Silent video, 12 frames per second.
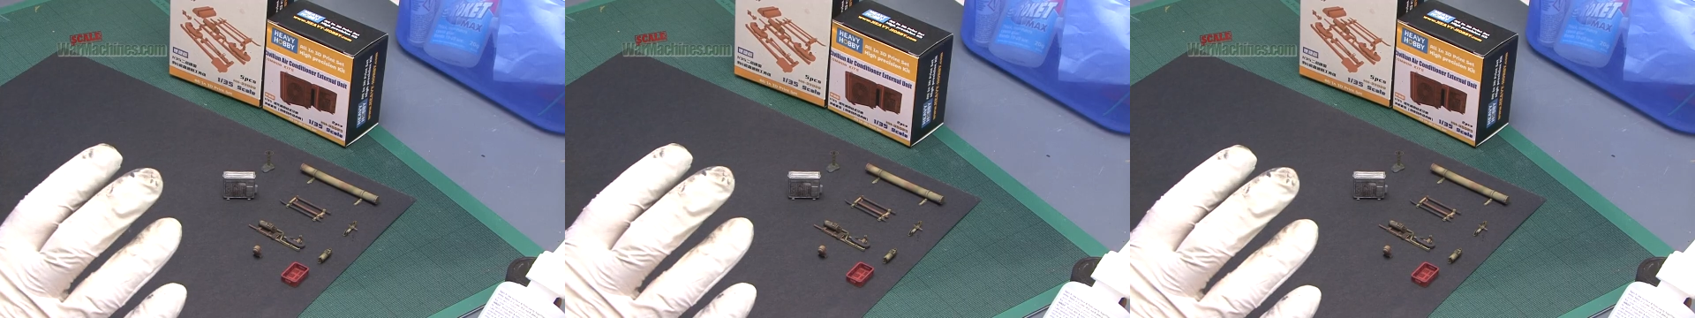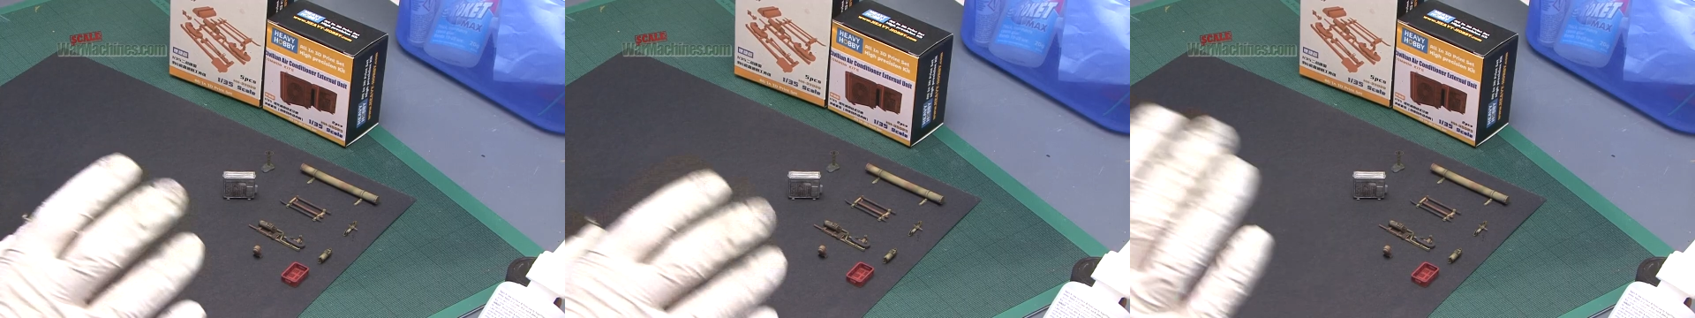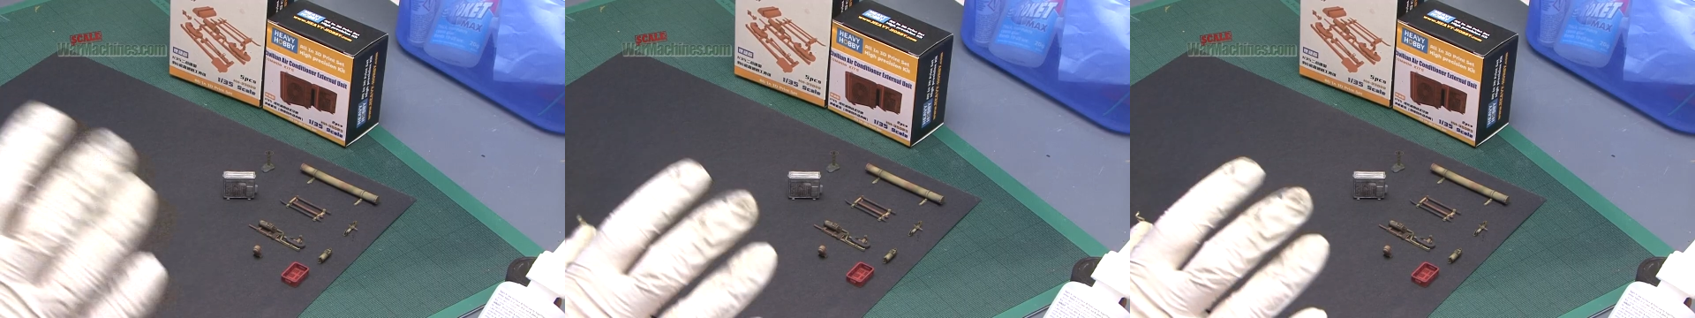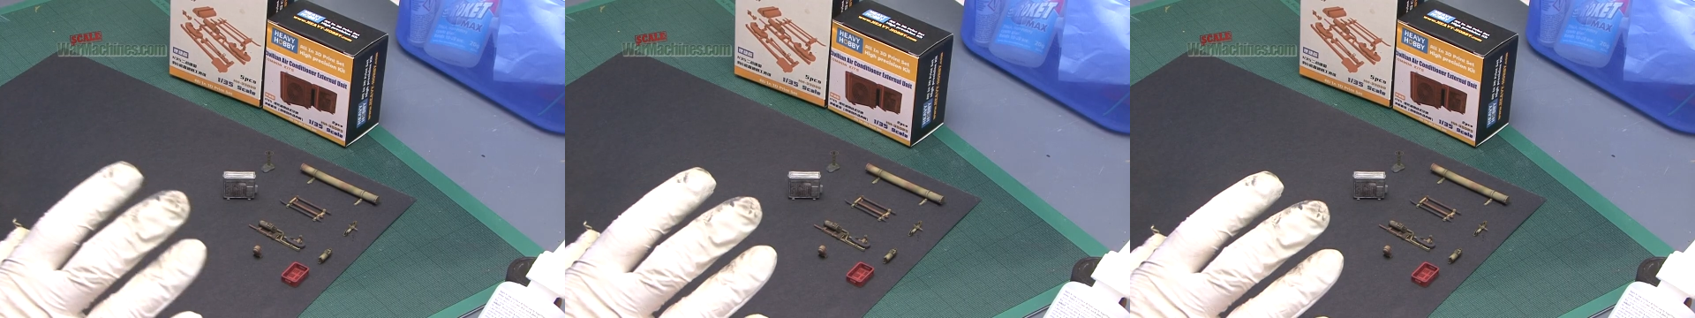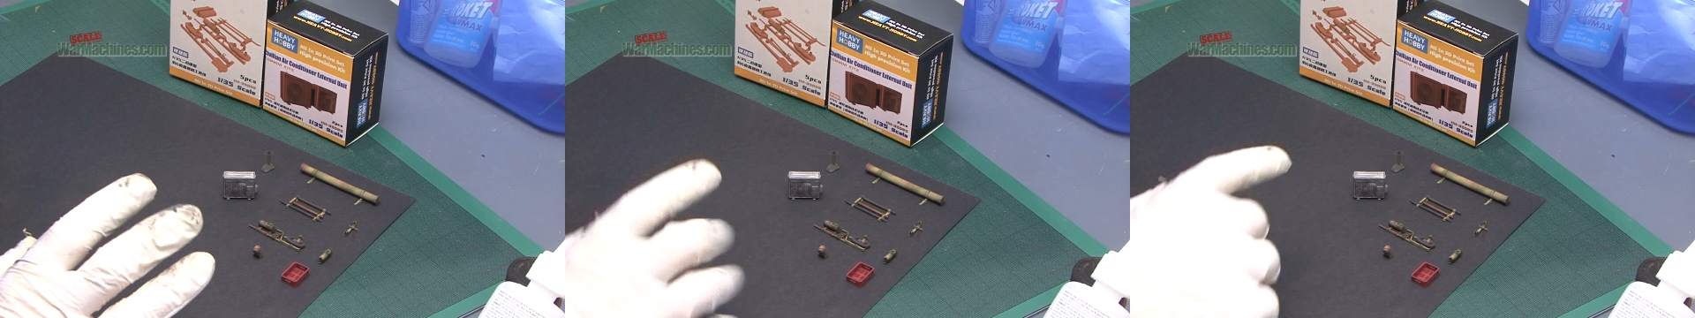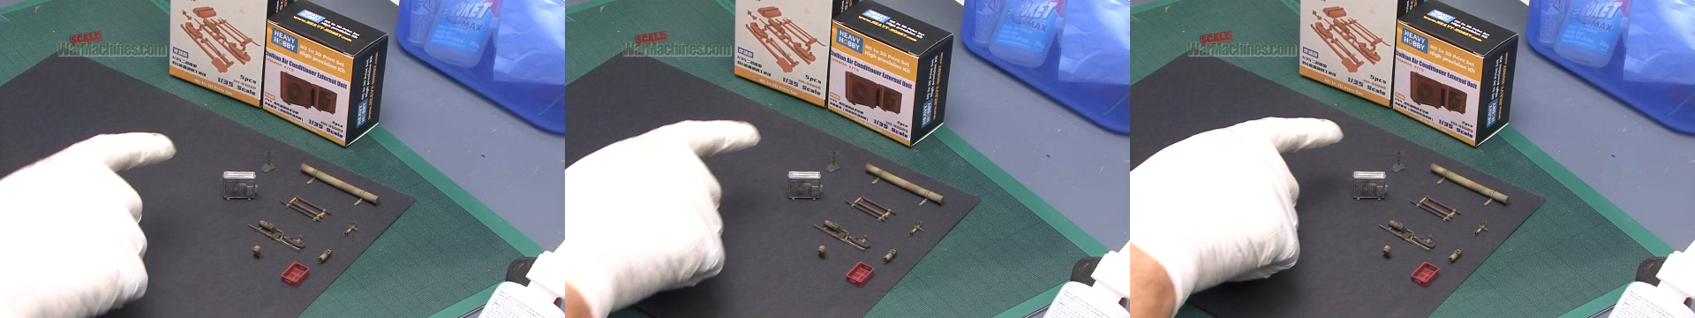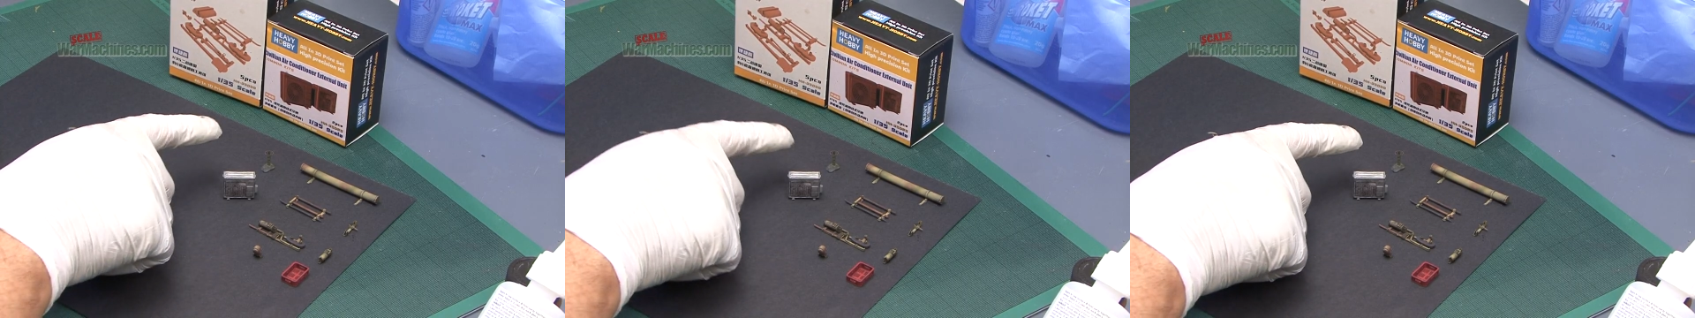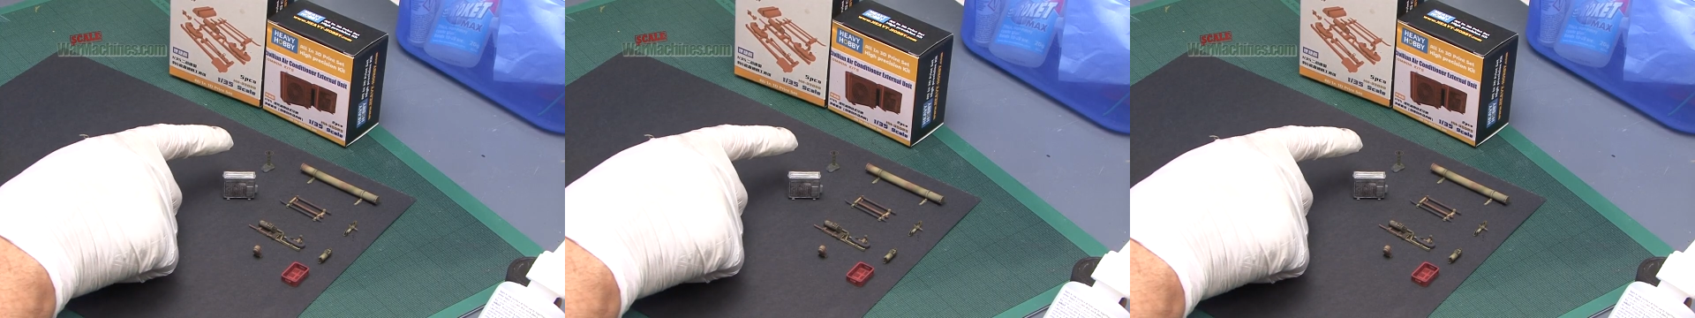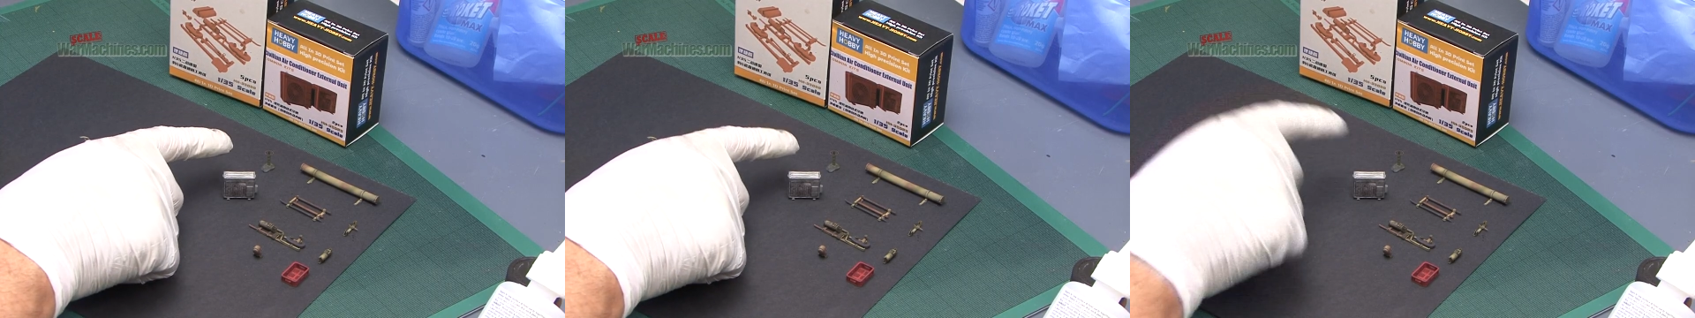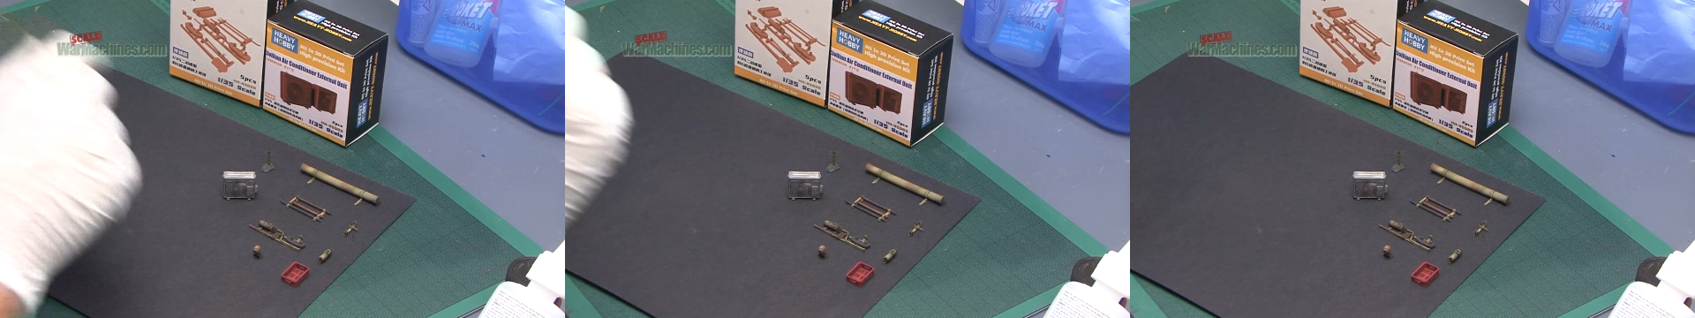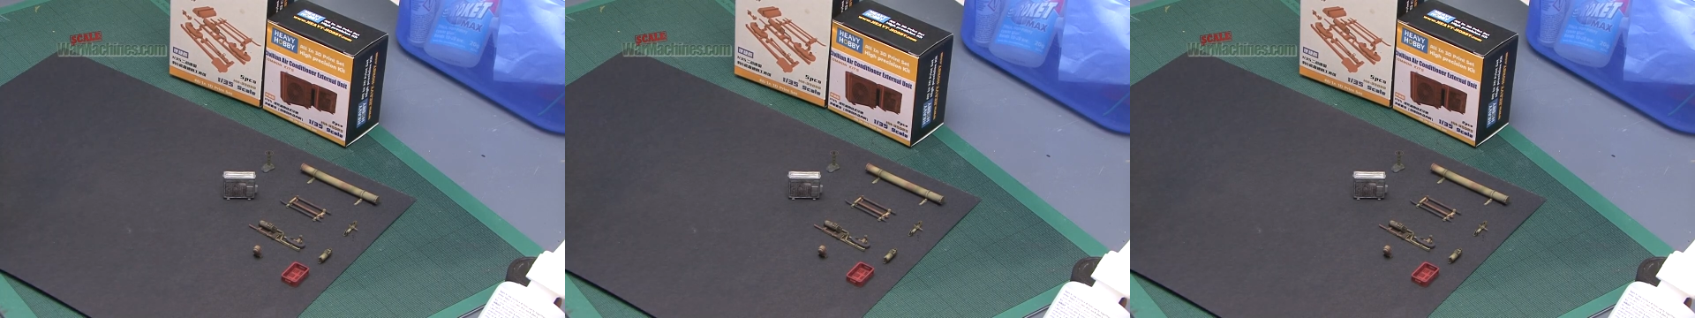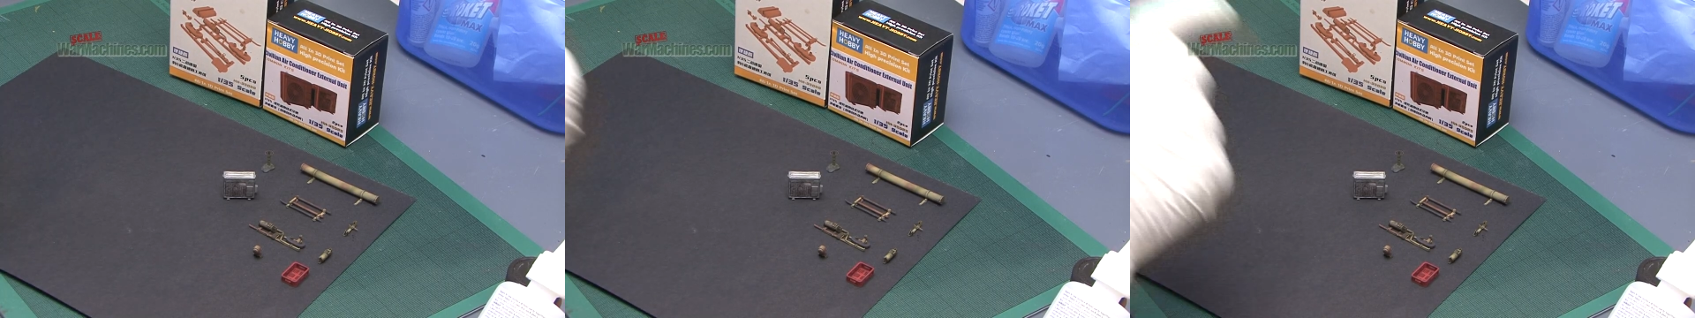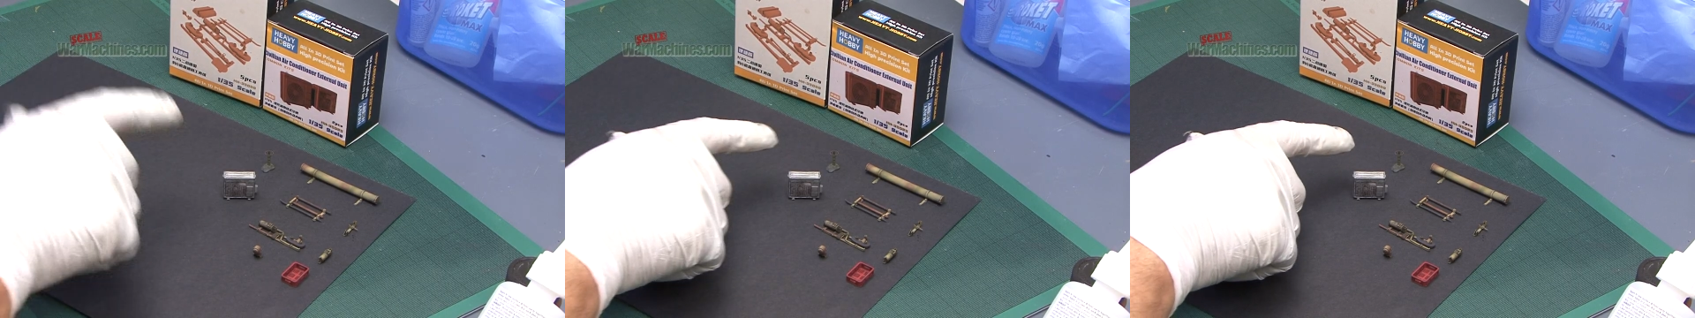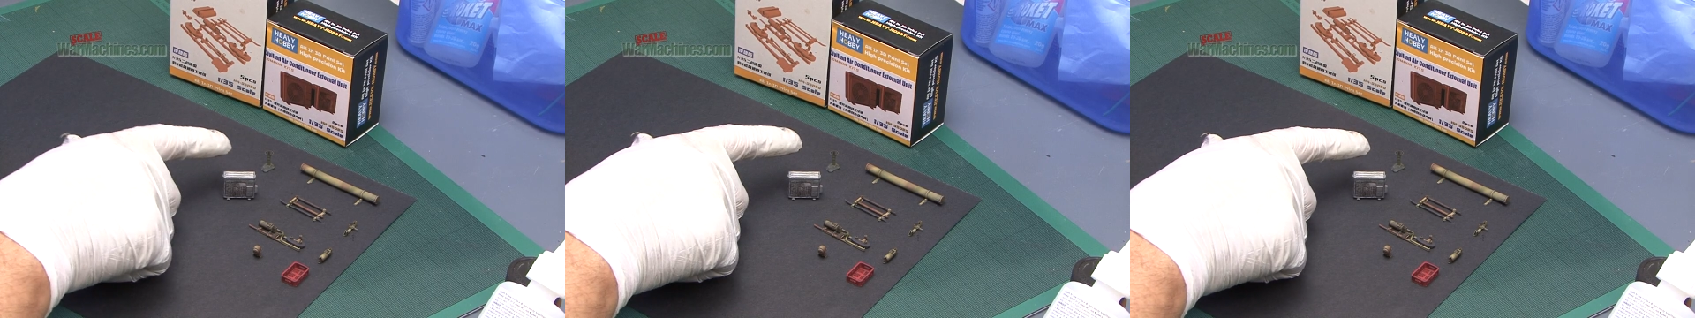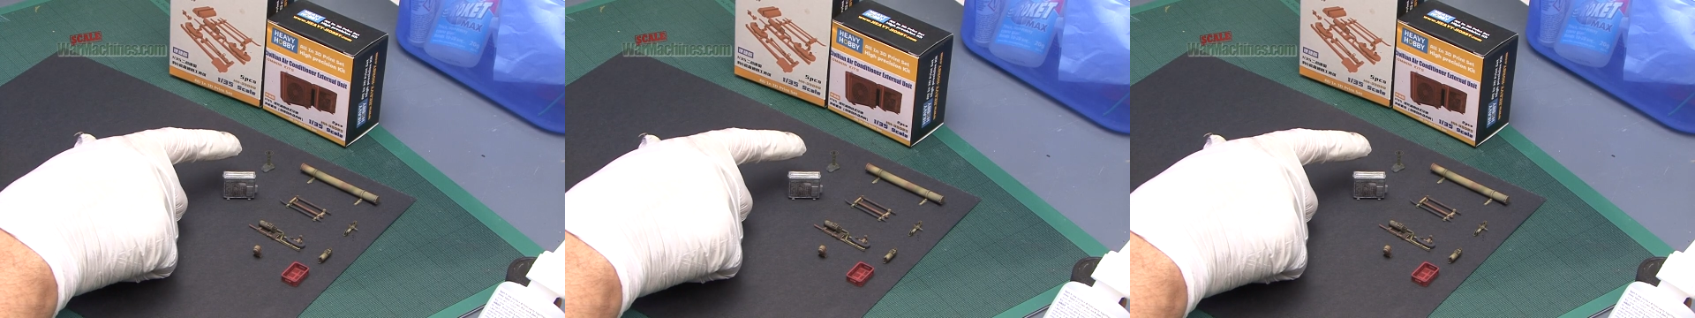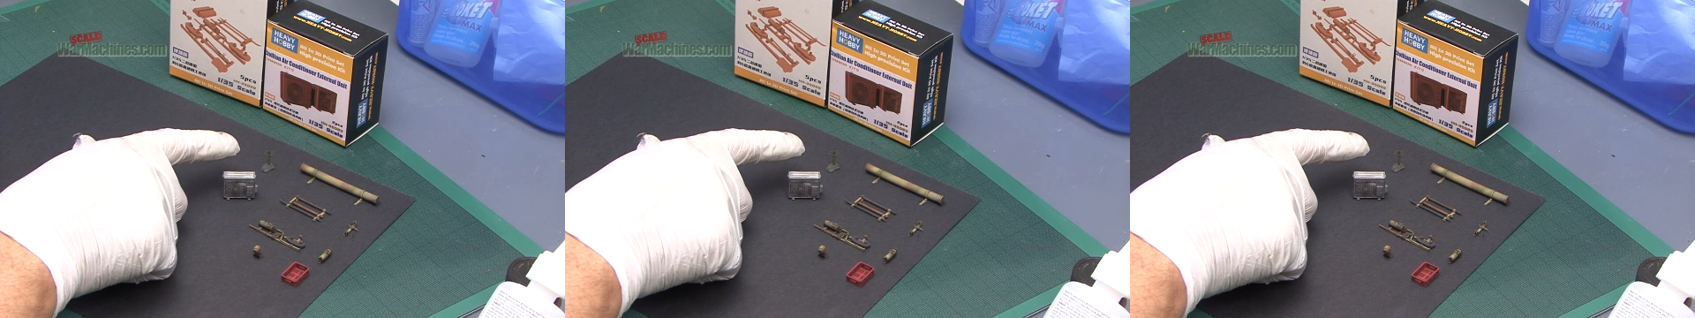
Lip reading: (no speaker visible)